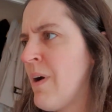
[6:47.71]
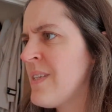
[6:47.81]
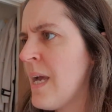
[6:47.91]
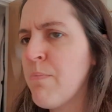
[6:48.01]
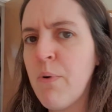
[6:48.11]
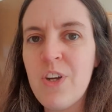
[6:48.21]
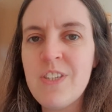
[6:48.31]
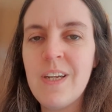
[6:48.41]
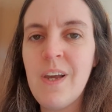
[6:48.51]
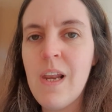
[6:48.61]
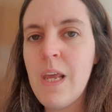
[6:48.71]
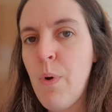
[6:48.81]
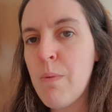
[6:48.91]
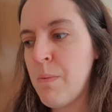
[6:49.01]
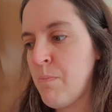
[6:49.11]
Well, I say bright and early, it
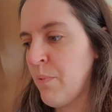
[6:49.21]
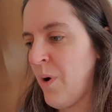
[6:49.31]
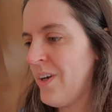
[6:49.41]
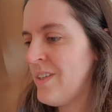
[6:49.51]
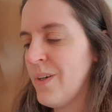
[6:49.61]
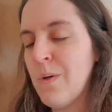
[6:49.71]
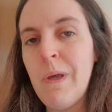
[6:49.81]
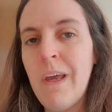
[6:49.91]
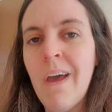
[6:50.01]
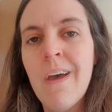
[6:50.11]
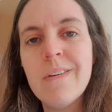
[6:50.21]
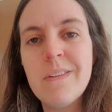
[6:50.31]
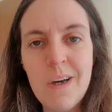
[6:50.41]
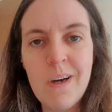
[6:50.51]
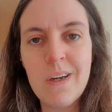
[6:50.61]
won't be bright, it'll be
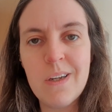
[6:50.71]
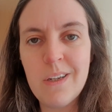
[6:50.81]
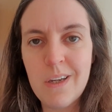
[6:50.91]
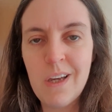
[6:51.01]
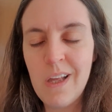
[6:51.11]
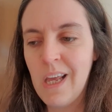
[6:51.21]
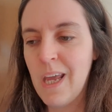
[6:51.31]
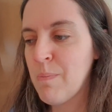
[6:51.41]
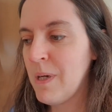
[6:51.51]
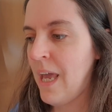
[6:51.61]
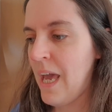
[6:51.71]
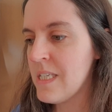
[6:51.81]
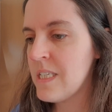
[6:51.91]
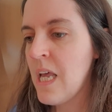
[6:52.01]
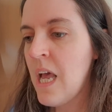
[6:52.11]
dark and early, but
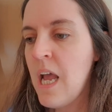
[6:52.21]
yes,